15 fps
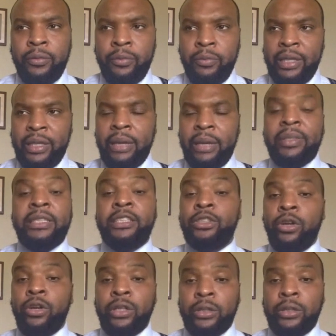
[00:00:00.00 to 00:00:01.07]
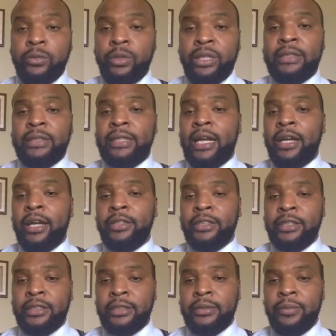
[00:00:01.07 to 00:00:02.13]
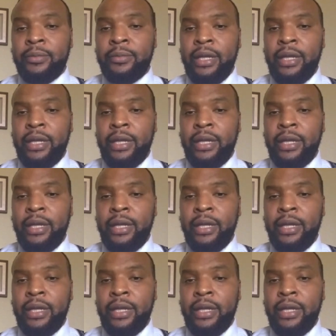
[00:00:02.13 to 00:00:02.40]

becoming disheartened with the entire system.